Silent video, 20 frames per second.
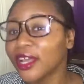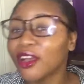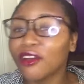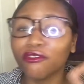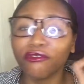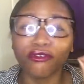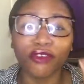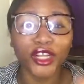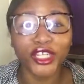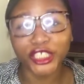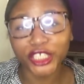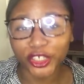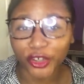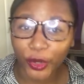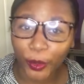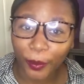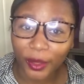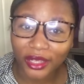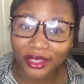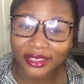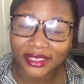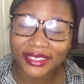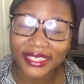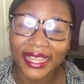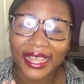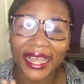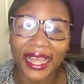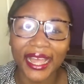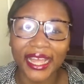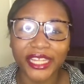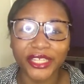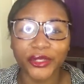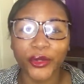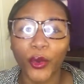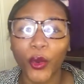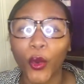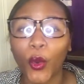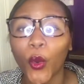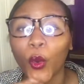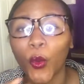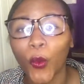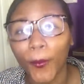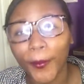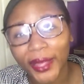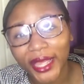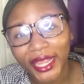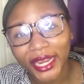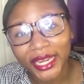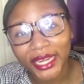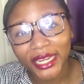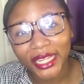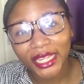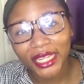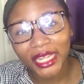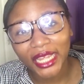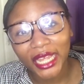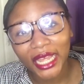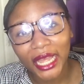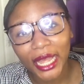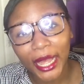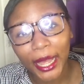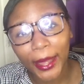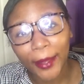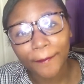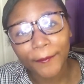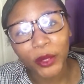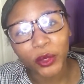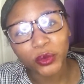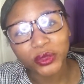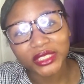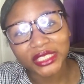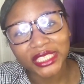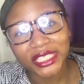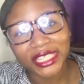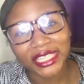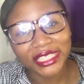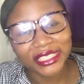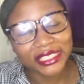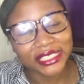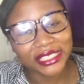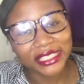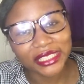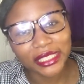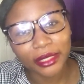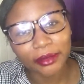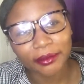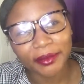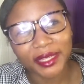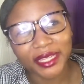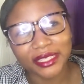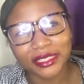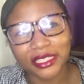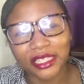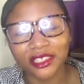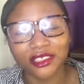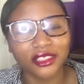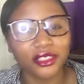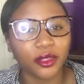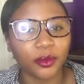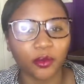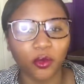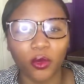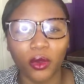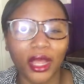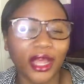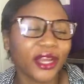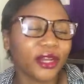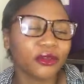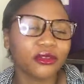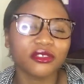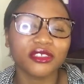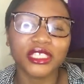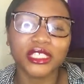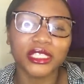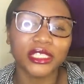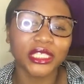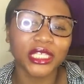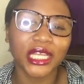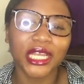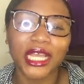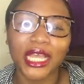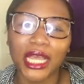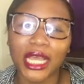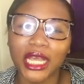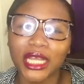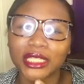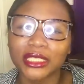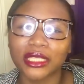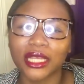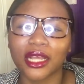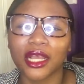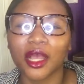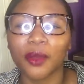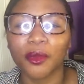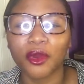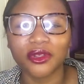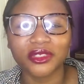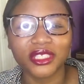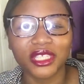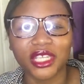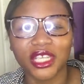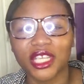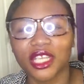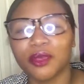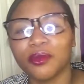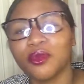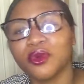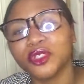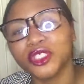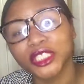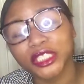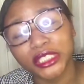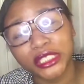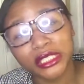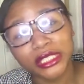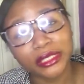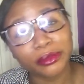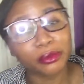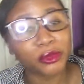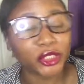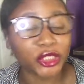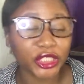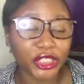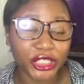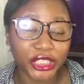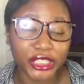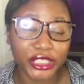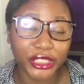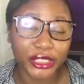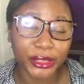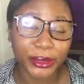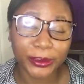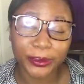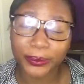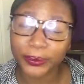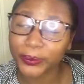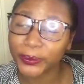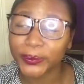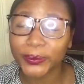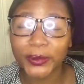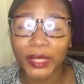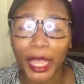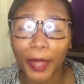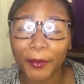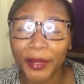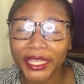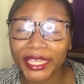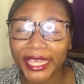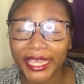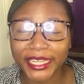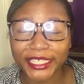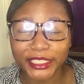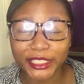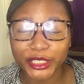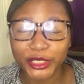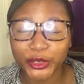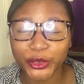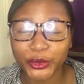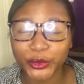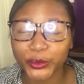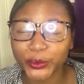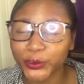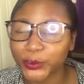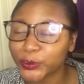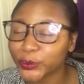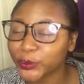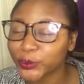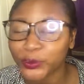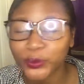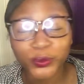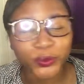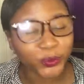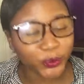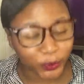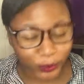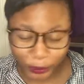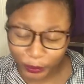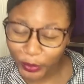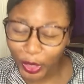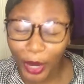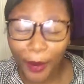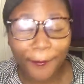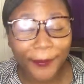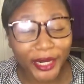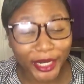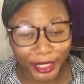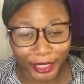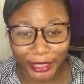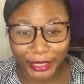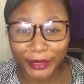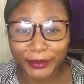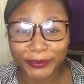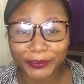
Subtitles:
vulnerable and open about this, because I don't really talk about emotions much. I'm a gangster. Per.